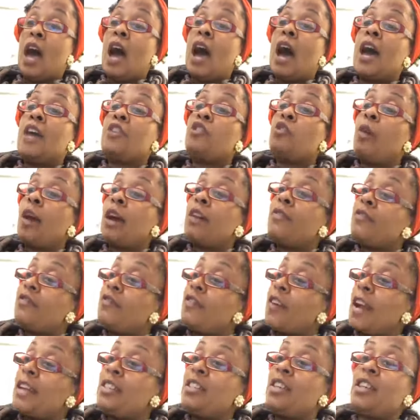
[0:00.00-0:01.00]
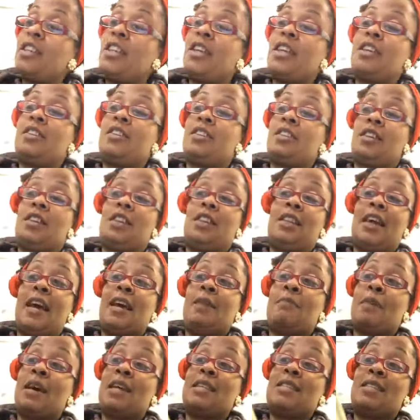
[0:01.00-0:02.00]
I tried frantically to
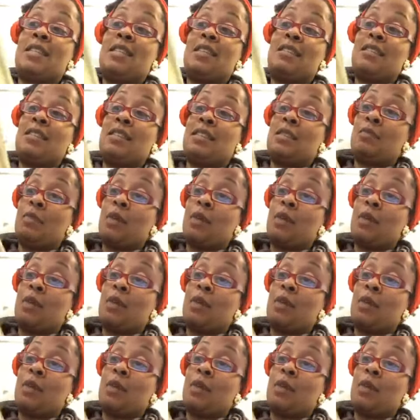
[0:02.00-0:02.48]
collect my senses,